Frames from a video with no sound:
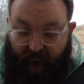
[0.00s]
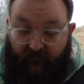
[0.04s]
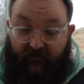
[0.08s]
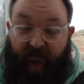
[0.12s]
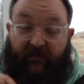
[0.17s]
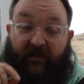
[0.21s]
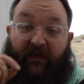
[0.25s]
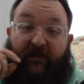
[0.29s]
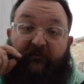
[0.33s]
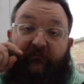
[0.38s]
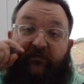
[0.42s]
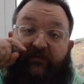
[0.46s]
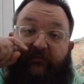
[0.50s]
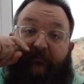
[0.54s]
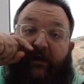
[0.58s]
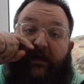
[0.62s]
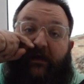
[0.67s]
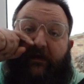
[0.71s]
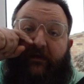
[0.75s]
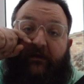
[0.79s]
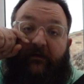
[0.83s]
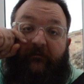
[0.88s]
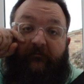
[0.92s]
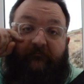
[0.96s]
Came with a
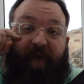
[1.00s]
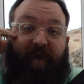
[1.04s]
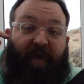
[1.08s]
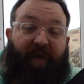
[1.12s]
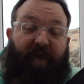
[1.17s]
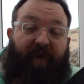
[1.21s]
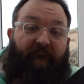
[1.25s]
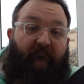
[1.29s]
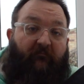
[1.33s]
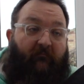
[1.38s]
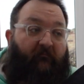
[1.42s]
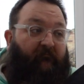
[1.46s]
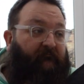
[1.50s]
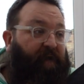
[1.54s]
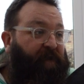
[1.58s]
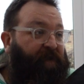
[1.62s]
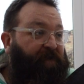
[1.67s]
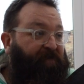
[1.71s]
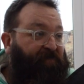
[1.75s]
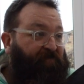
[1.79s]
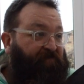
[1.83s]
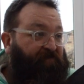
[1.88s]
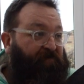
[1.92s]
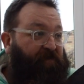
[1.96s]
bag.
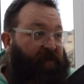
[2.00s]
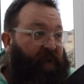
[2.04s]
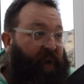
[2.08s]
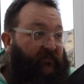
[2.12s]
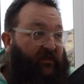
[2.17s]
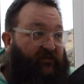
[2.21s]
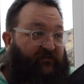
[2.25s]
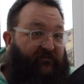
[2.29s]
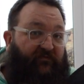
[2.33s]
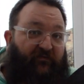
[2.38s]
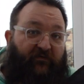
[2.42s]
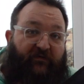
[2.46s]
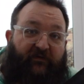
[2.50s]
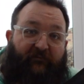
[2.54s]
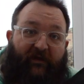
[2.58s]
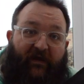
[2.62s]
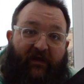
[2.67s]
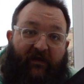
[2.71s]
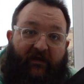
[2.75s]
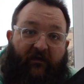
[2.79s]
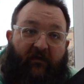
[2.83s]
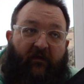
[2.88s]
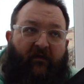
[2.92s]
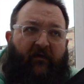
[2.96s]
They threw in a
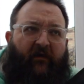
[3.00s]
bag.